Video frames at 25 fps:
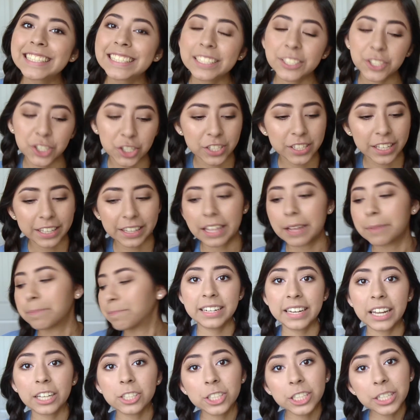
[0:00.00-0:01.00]
Just like that.
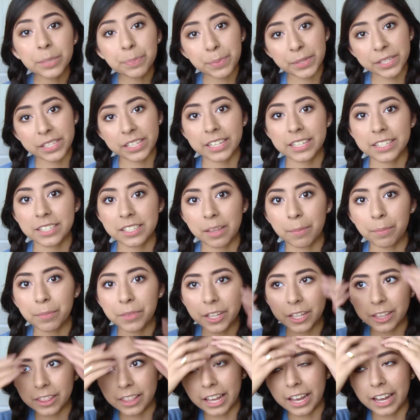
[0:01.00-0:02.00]
Now, lips is
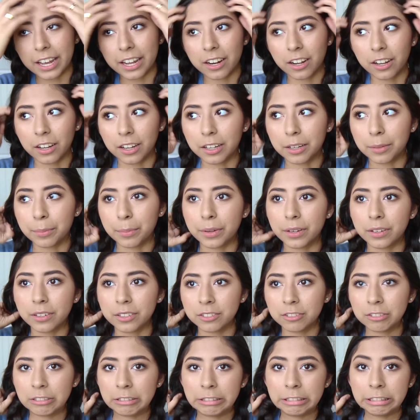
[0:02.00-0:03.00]
something
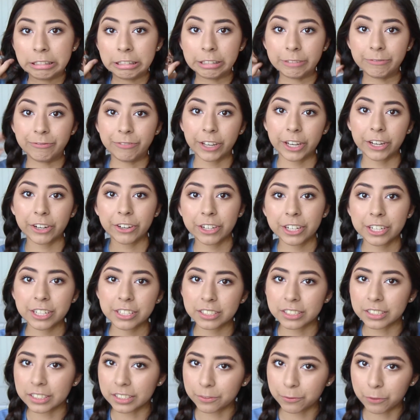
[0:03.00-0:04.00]
that
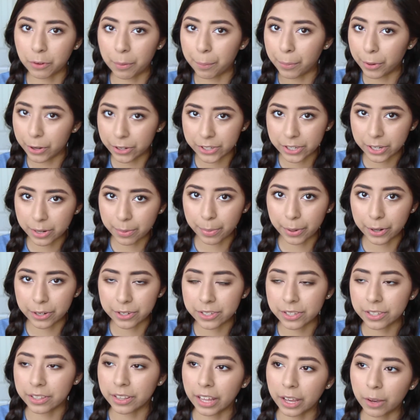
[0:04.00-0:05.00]
varies from person to
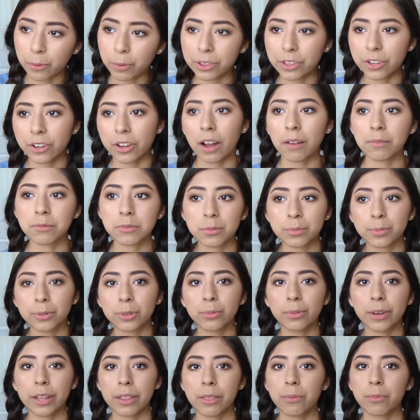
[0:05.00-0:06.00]
person, like what they're comfortable
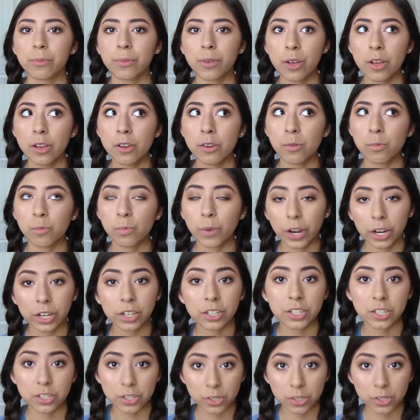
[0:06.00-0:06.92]
with wearing to